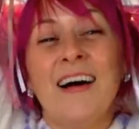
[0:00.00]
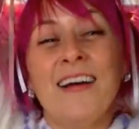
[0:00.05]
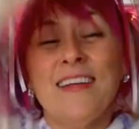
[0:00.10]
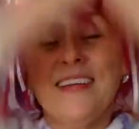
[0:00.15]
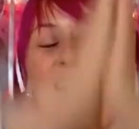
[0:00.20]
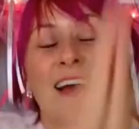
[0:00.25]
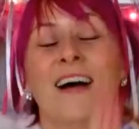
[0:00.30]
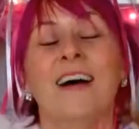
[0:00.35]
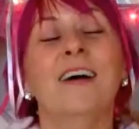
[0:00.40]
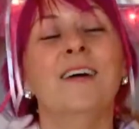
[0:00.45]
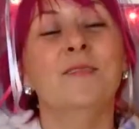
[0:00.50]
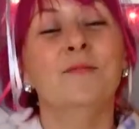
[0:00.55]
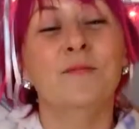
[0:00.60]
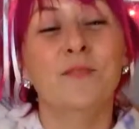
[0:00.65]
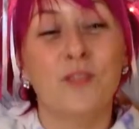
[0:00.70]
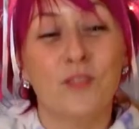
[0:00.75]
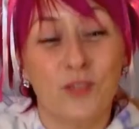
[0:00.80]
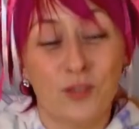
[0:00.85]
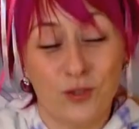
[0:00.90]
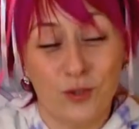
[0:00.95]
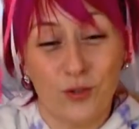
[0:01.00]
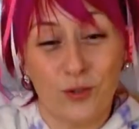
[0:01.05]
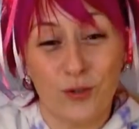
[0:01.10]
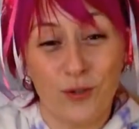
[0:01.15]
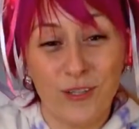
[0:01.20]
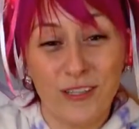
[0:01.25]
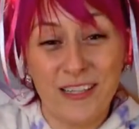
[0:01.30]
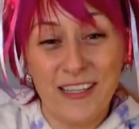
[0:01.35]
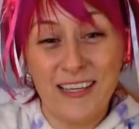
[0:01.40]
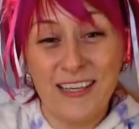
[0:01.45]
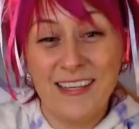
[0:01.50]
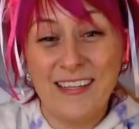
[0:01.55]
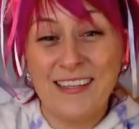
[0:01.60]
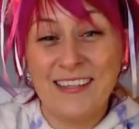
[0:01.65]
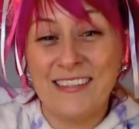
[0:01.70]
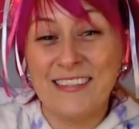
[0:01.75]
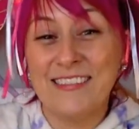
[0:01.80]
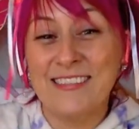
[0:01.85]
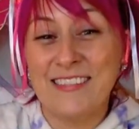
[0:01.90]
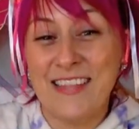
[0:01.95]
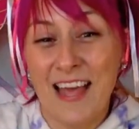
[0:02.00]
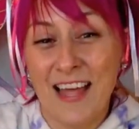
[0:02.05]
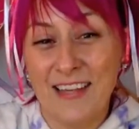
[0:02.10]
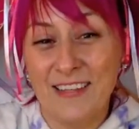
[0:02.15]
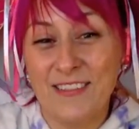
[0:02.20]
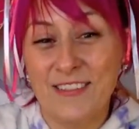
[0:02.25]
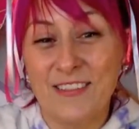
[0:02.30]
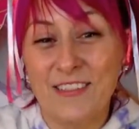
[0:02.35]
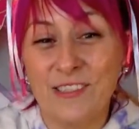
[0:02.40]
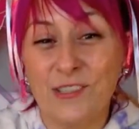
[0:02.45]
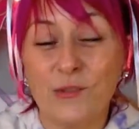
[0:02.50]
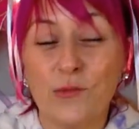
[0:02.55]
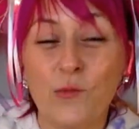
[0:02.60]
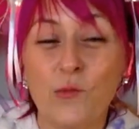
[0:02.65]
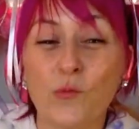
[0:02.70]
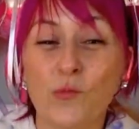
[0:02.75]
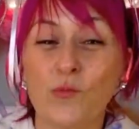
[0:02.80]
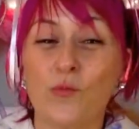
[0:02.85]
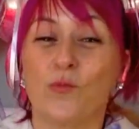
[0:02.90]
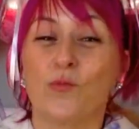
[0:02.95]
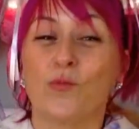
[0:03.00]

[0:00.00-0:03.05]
I am totally content.